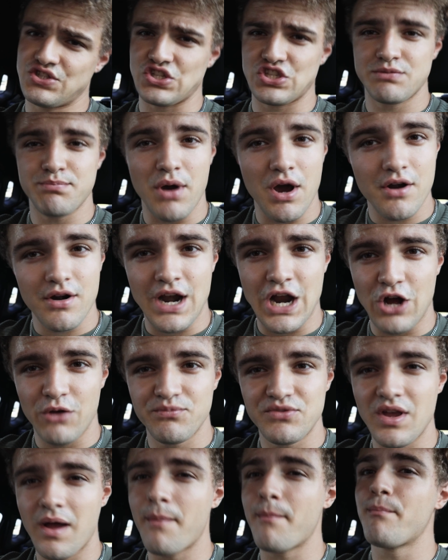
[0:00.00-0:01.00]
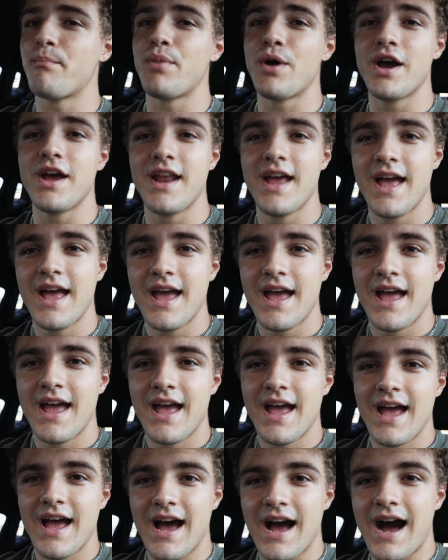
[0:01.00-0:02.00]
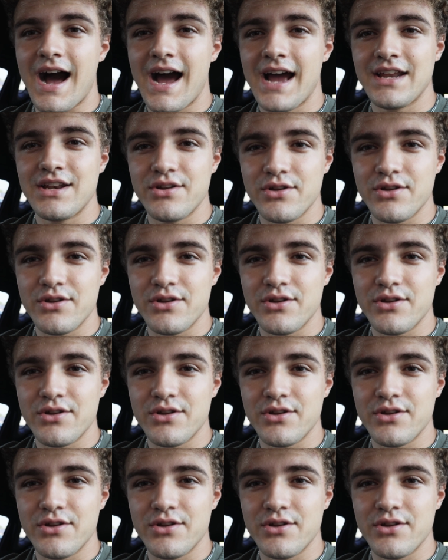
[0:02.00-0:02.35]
the spotter helped him, but I